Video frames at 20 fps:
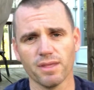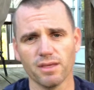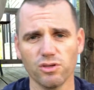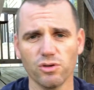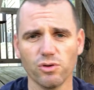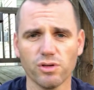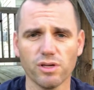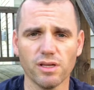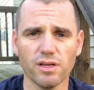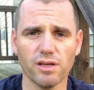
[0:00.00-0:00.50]

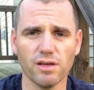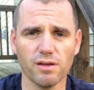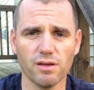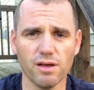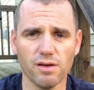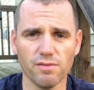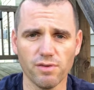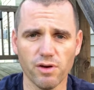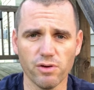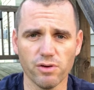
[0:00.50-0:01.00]
You'll get
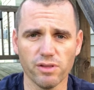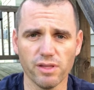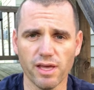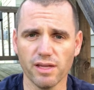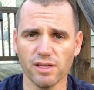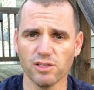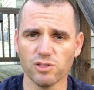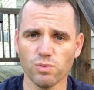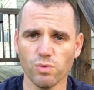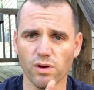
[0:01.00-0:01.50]
a vote in
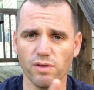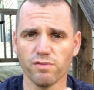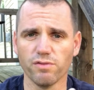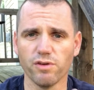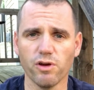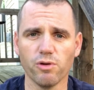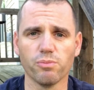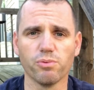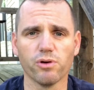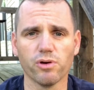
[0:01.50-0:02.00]
that. It's one
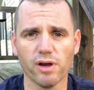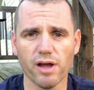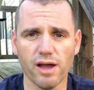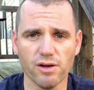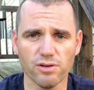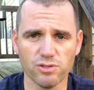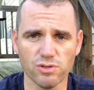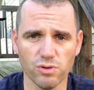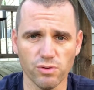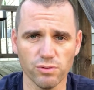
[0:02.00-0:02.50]
vote per
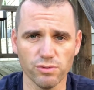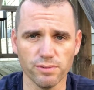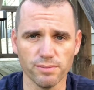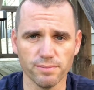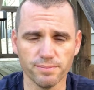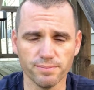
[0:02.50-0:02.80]
household.